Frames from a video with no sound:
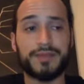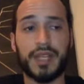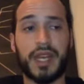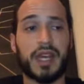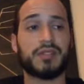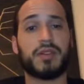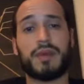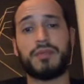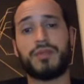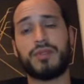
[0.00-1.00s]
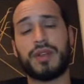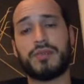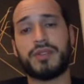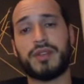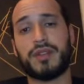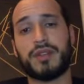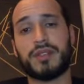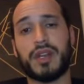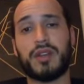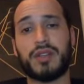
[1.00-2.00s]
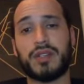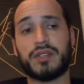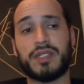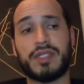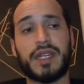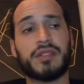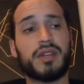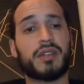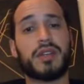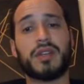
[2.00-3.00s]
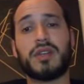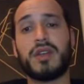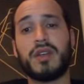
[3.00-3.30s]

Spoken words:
That has all my programs on there. It's got all the dates on there.